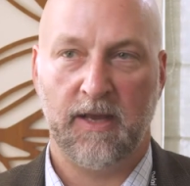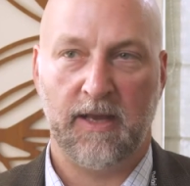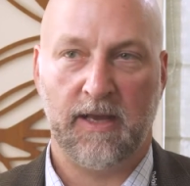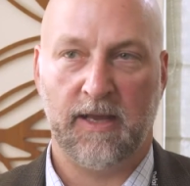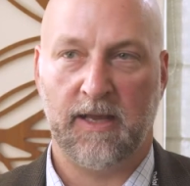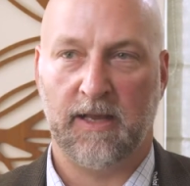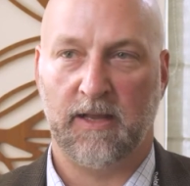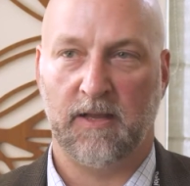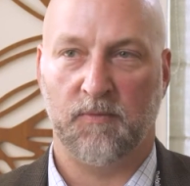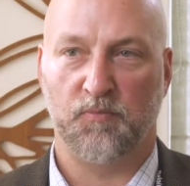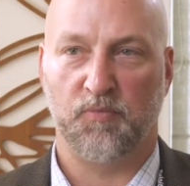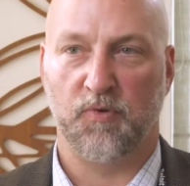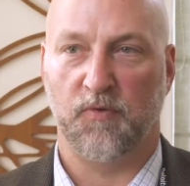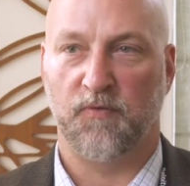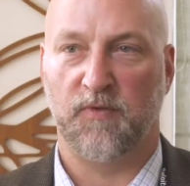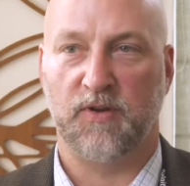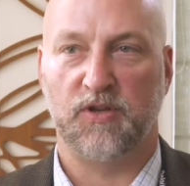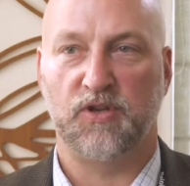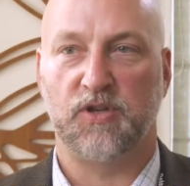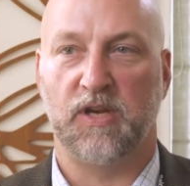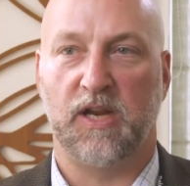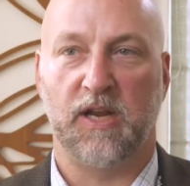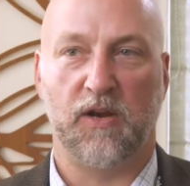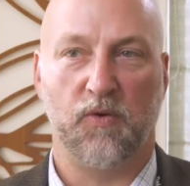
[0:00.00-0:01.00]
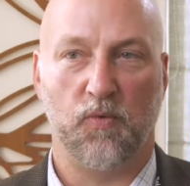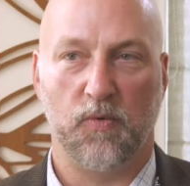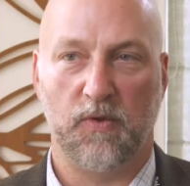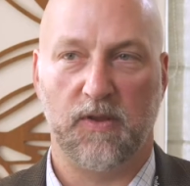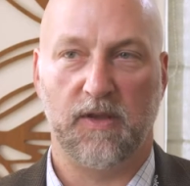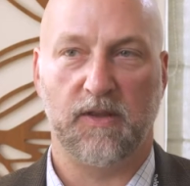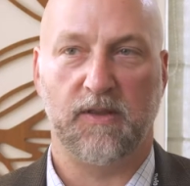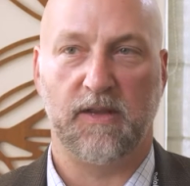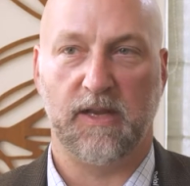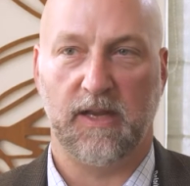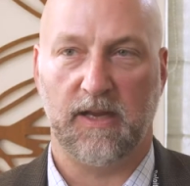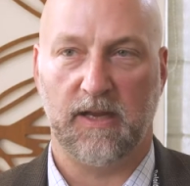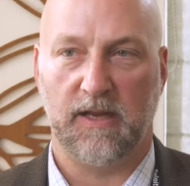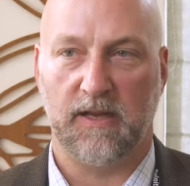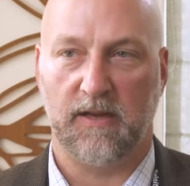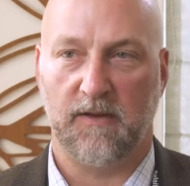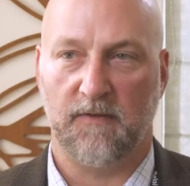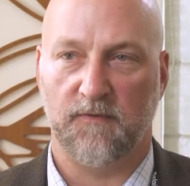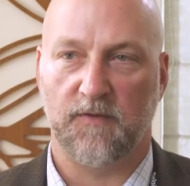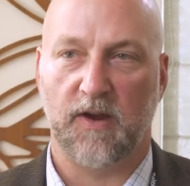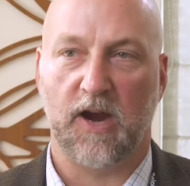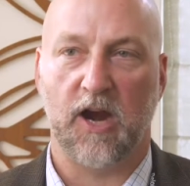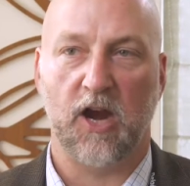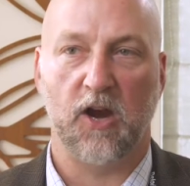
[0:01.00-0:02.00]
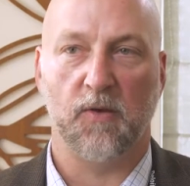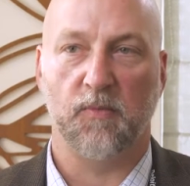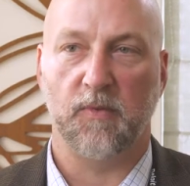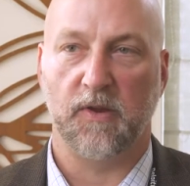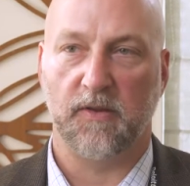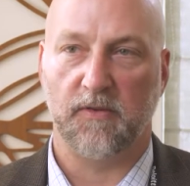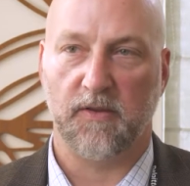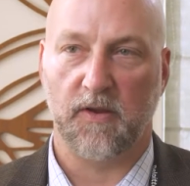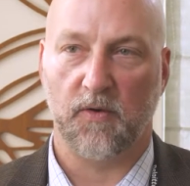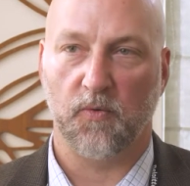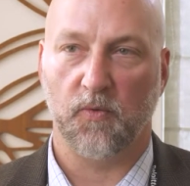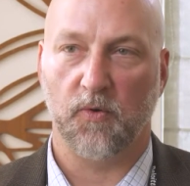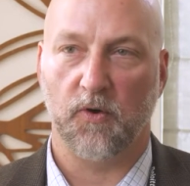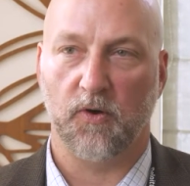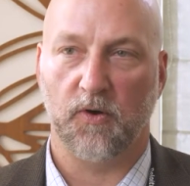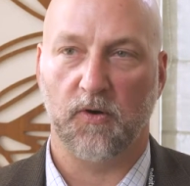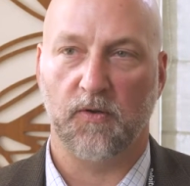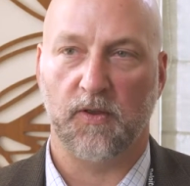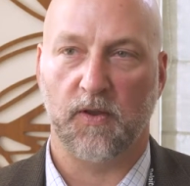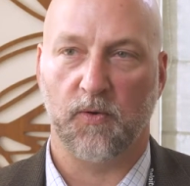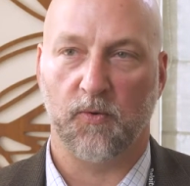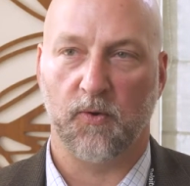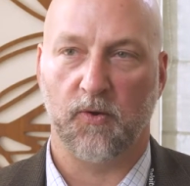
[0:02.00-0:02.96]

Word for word: in provisioning within the environment that we're that